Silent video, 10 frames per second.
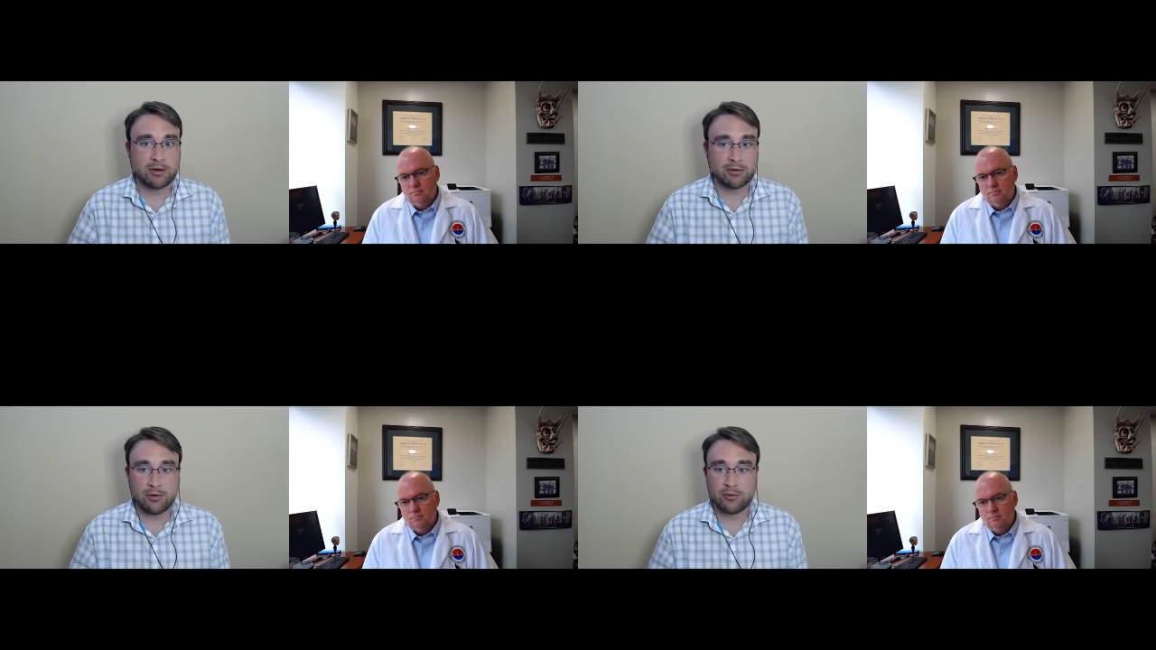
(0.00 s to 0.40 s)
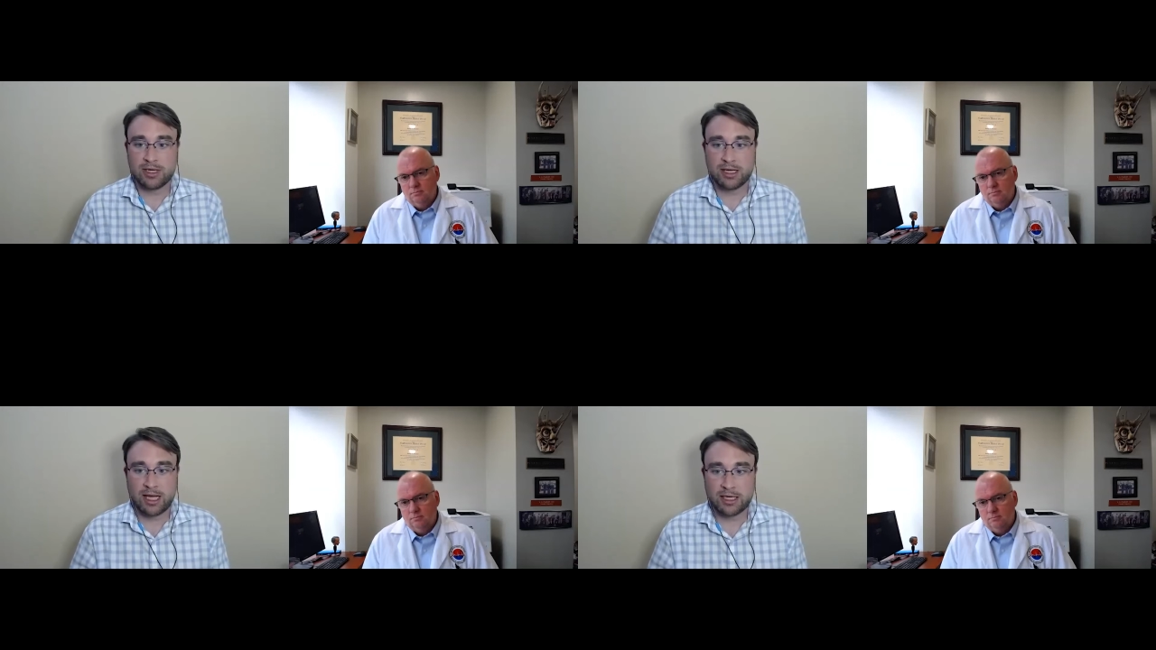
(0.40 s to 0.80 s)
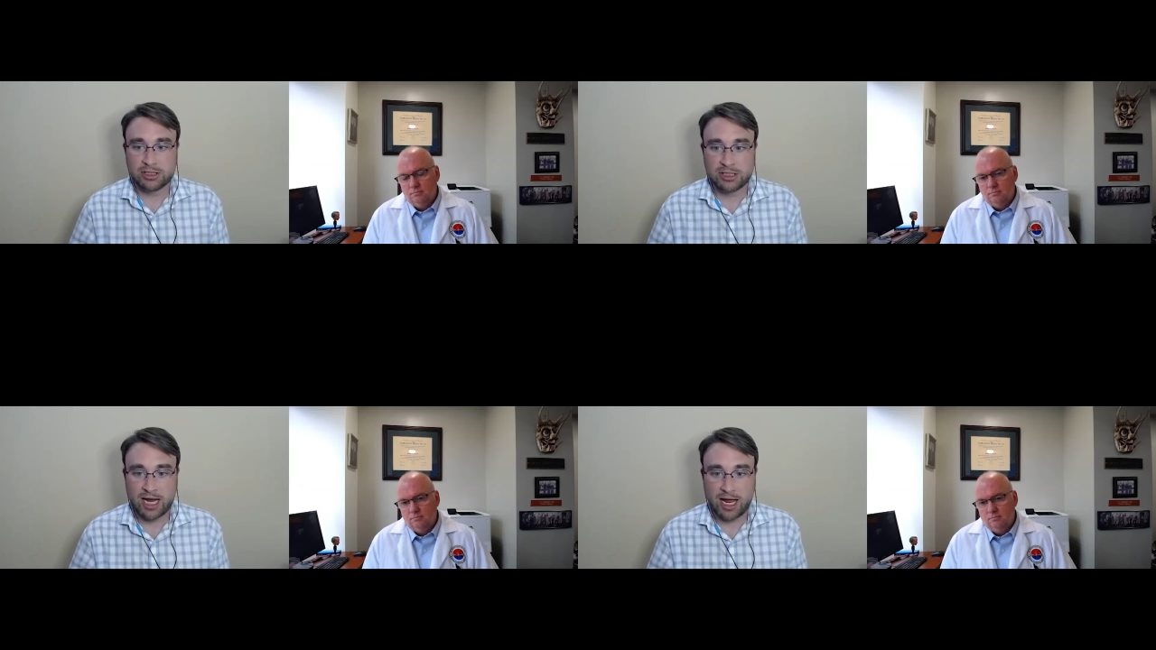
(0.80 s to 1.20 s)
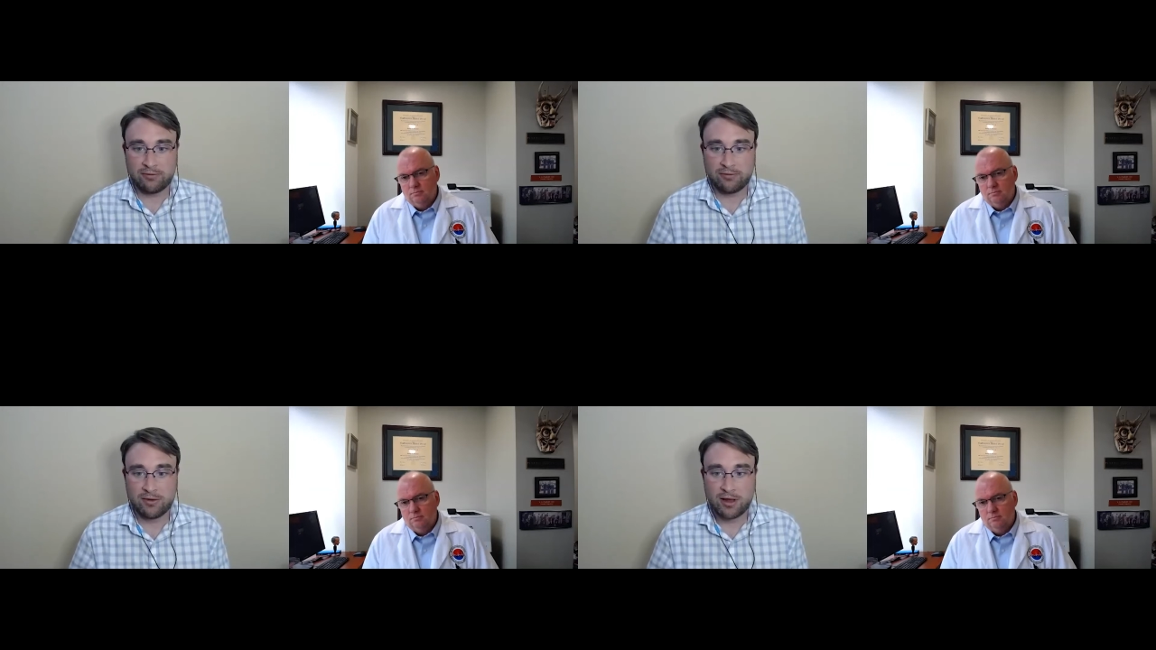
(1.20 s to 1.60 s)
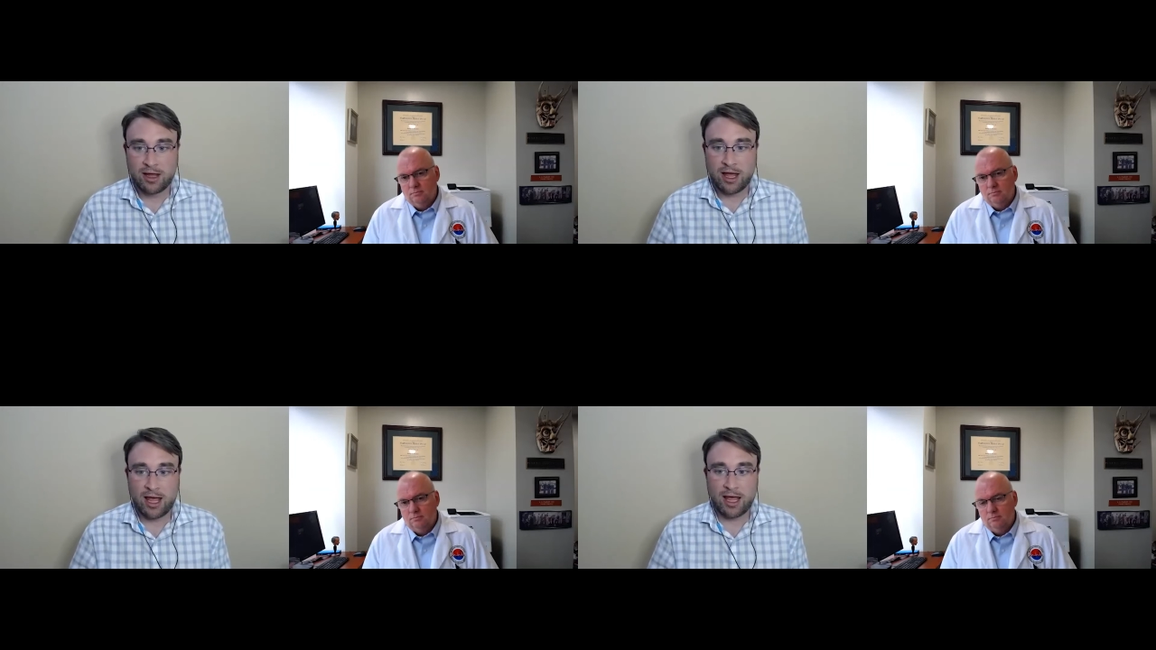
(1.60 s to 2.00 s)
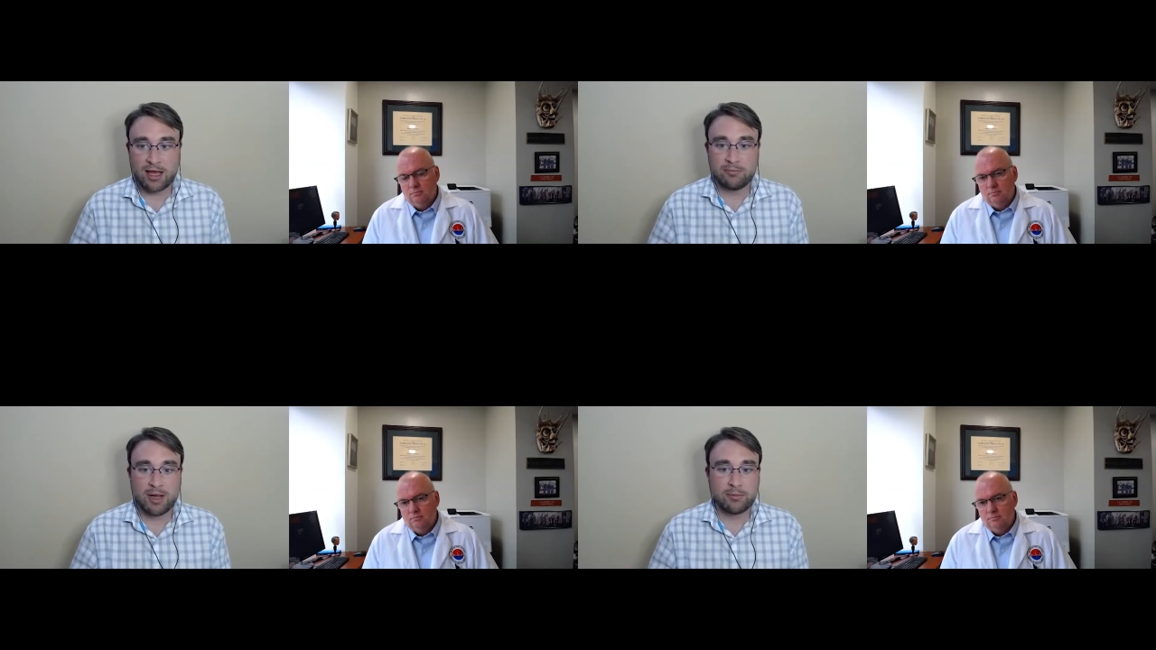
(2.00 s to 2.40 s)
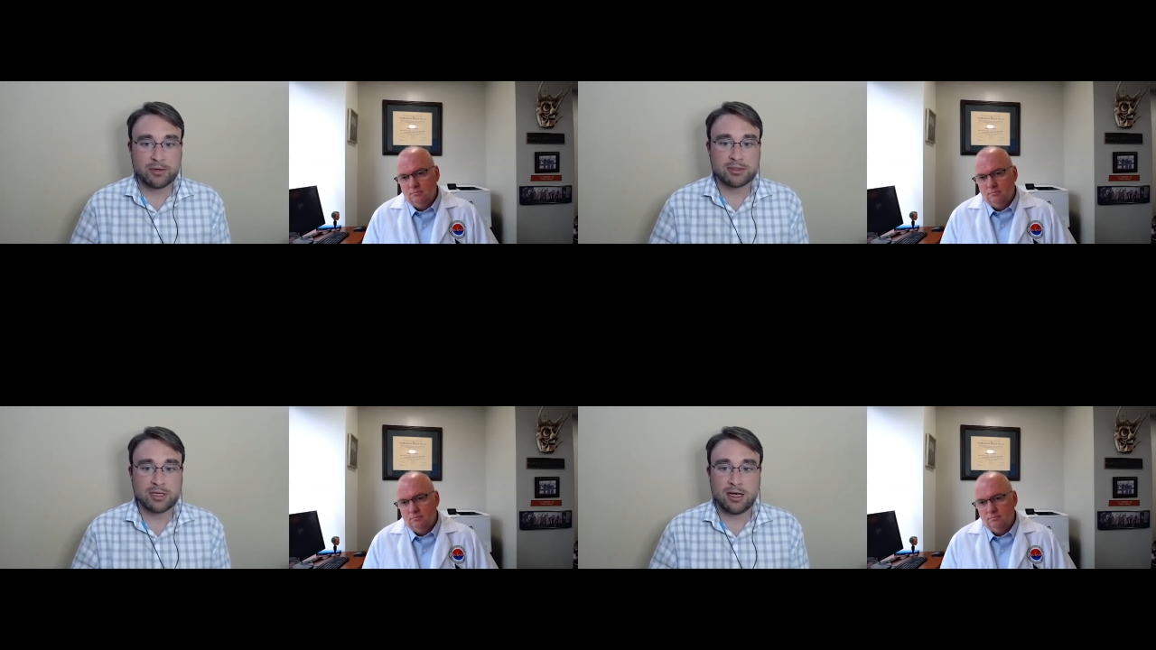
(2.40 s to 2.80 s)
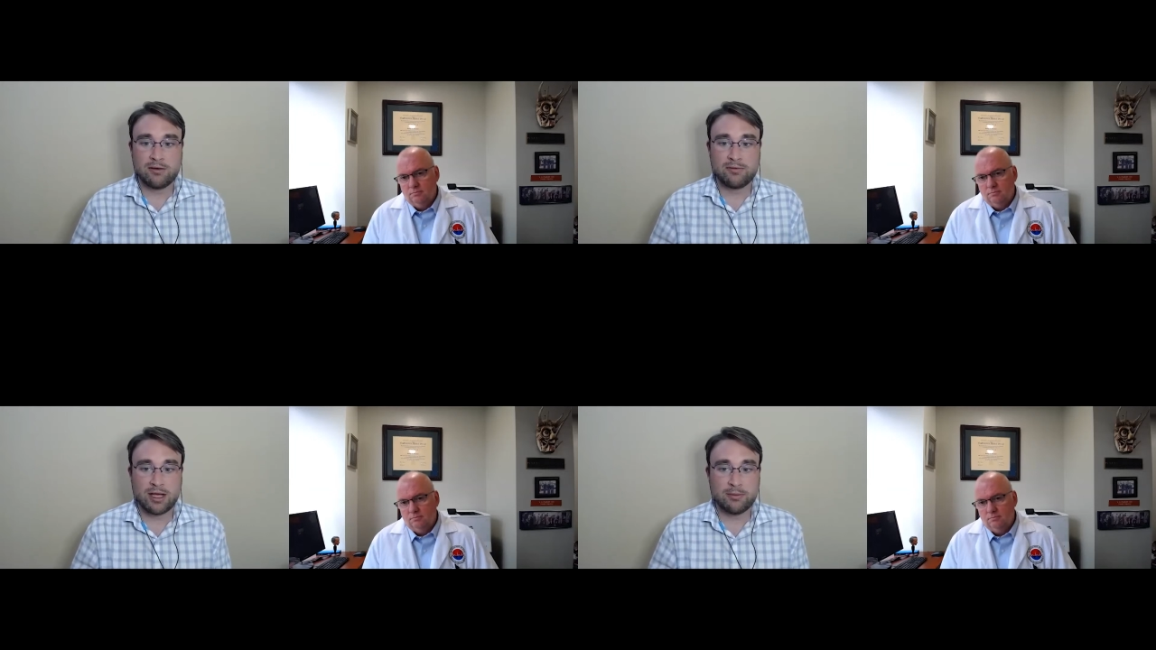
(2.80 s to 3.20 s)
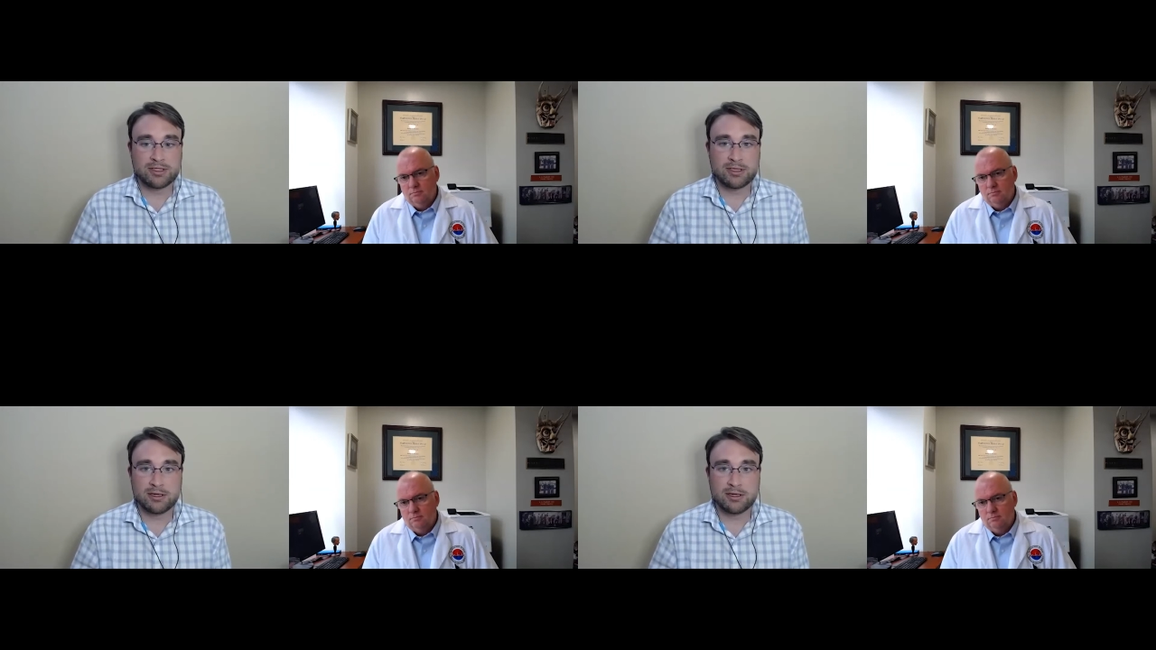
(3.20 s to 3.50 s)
Speaker 1: or locally engaged staff and members of the embassy or